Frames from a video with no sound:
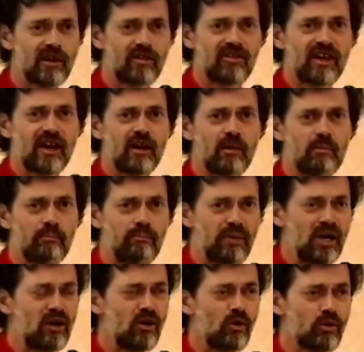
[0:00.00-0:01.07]
They're
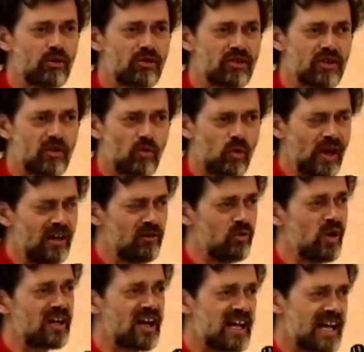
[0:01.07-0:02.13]
both. Well,
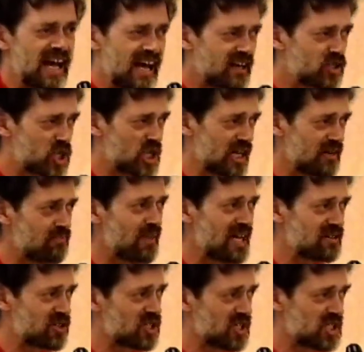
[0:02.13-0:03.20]
what I actually
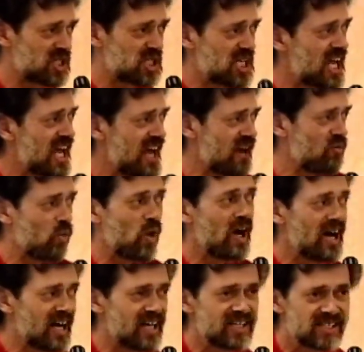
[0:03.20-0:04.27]
meant to say
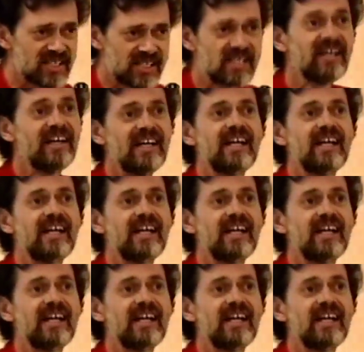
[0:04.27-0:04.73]
was,